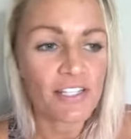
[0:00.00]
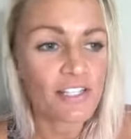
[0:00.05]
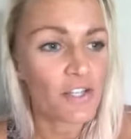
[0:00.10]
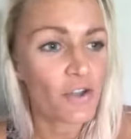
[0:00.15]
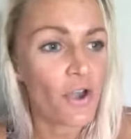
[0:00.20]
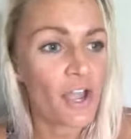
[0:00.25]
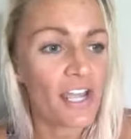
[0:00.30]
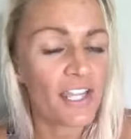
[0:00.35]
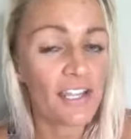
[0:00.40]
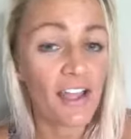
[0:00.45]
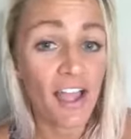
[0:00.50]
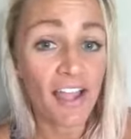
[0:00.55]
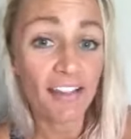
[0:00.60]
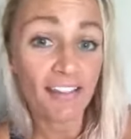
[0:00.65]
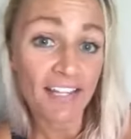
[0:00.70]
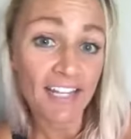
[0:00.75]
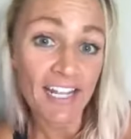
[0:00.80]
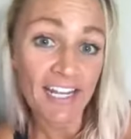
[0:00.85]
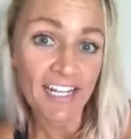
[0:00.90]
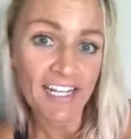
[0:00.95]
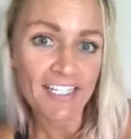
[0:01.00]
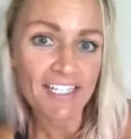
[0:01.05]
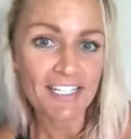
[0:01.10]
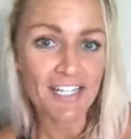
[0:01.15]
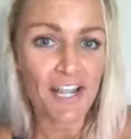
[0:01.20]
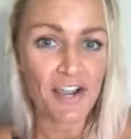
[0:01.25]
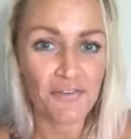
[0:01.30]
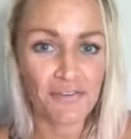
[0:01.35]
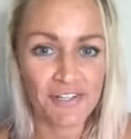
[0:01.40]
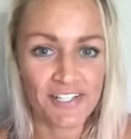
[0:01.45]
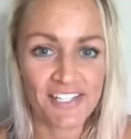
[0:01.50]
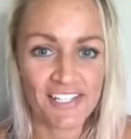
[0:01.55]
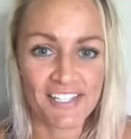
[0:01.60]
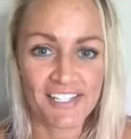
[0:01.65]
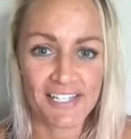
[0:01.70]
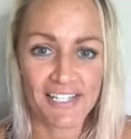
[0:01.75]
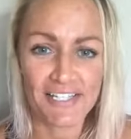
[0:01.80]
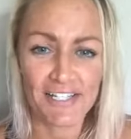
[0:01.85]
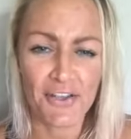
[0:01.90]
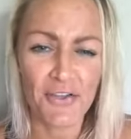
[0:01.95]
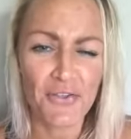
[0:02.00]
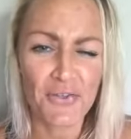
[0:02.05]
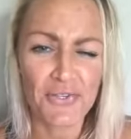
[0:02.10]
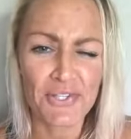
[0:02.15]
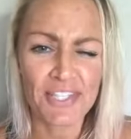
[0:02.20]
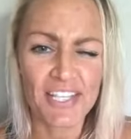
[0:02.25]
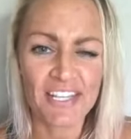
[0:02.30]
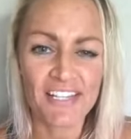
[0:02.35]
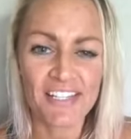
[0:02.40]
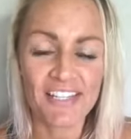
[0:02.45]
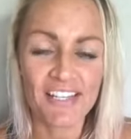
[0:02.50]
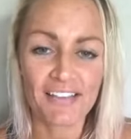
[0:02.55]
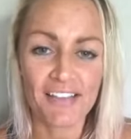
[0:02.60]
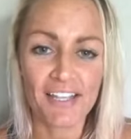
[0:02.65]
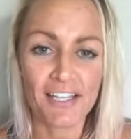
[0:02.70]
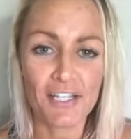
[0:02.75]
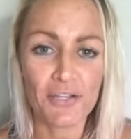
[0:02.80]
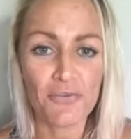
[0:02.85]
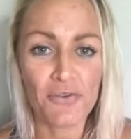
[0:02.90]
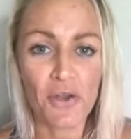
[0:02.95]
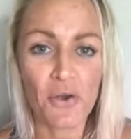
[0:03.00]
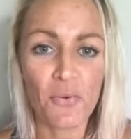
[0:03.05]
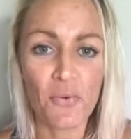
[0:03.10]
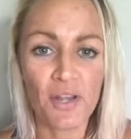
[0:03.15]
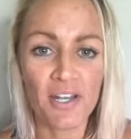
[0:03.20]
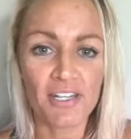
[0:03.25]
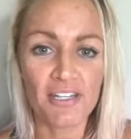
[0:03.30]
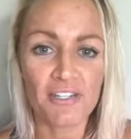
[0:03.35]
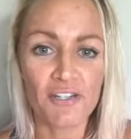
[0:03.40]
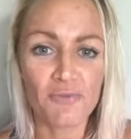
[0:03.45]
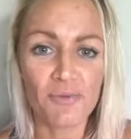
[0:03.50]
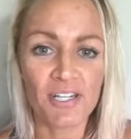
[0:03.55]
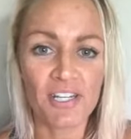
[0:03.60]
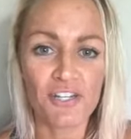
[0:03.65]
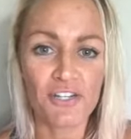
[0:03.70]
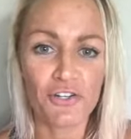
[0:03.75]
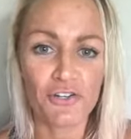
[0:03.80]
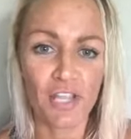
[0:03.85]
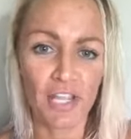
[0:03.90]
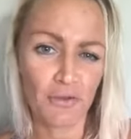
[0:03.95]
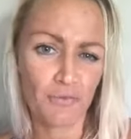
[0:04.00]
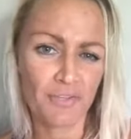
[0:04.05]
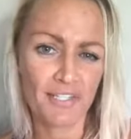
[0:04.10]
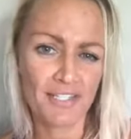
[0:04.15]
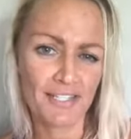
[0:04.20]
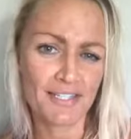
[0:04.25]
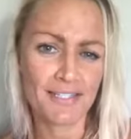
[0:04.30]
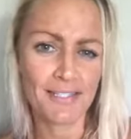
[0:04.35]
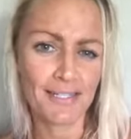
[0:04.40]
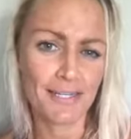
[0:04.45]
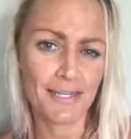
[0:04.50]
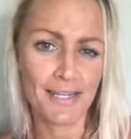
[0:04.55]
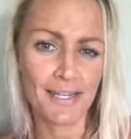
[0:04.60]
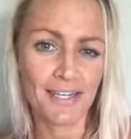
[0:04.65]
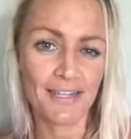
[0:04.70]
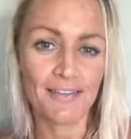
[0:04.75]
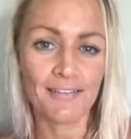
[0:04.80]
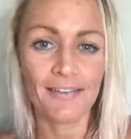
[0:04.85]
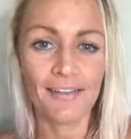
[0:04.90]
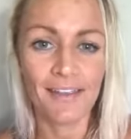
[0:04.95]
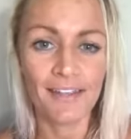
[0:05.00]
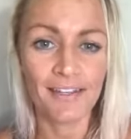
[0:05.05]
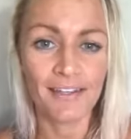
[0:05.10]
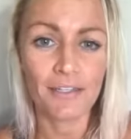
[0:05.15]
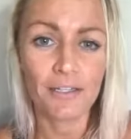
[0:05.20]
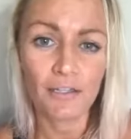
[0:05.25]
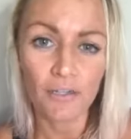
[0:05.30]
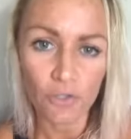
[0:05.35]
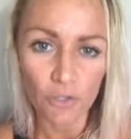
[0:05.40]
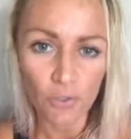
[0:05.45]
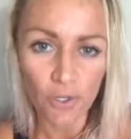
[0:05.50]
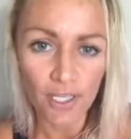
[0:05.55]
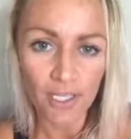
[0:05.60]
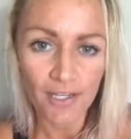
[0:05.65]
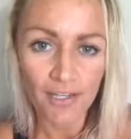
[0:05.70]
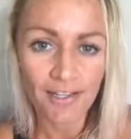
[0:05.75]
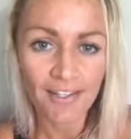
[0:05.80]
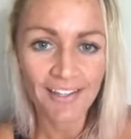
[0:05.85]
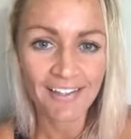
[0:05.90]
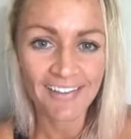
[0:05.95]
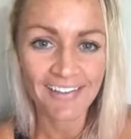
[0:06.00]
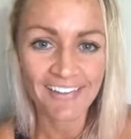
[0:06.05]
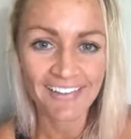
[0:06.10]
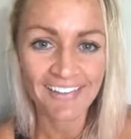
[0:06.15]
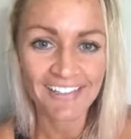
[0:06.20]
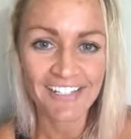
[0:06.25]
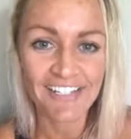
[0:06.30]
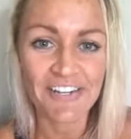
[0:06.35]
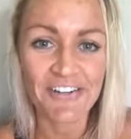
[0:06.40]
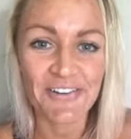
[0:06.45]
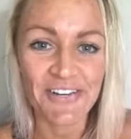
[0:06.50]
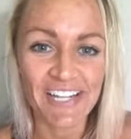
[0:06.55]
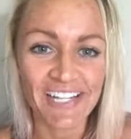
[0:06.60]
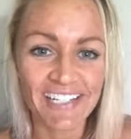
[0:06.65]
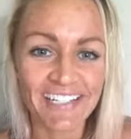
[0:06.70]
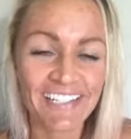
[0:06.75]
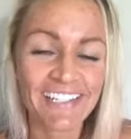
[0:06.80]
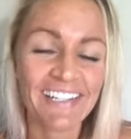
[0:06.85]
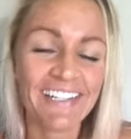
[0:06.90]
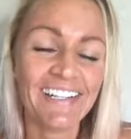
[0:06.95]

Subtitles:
So I lean into that resistance. All those things that like you don't want to do because you're like resisting it, like do it. Do it.